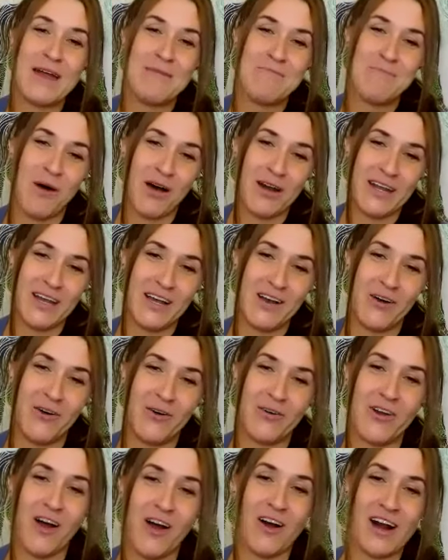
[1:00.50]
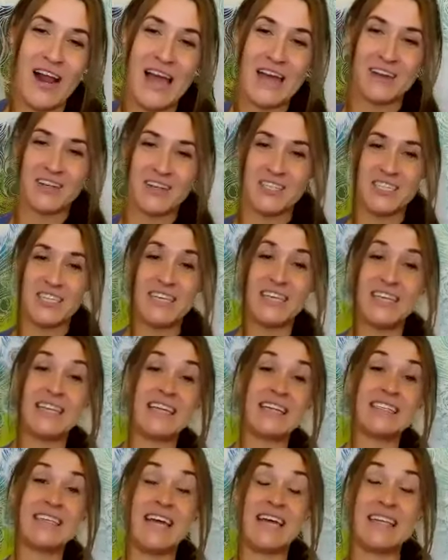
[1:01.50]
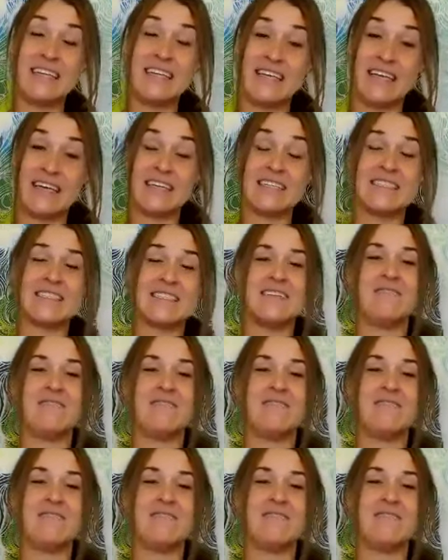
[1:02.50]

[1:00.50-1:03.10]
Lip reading: and body code are energy healing techniques